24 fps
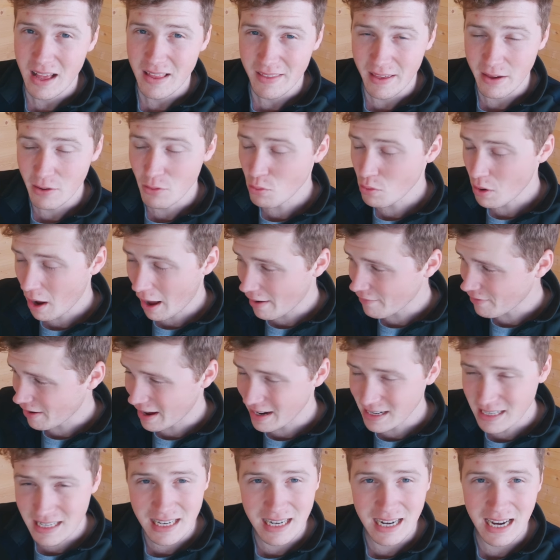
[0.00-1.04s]
They all have
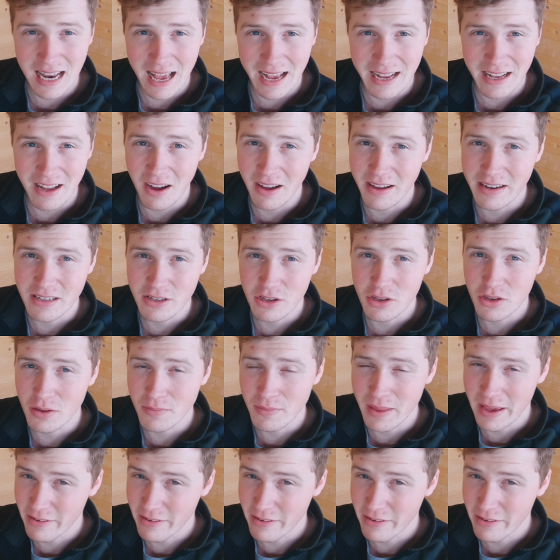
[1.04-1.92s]
anti-glare cut into them.